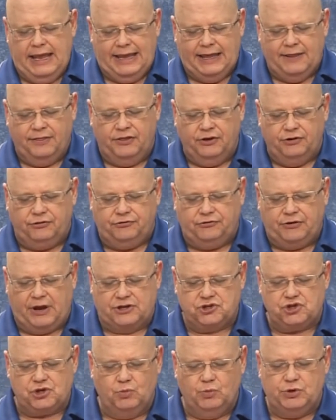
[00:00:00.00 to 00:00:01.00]
In this
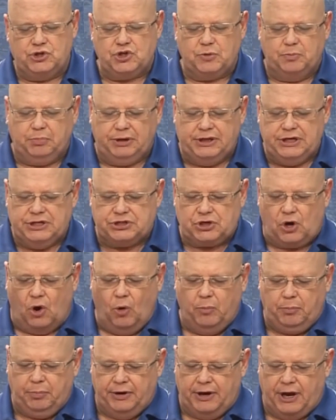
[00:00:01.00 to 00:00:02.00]
session, would you please
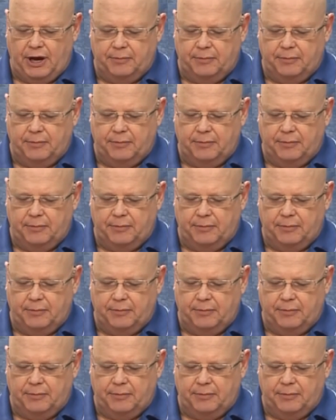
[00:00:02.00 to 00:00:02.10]
open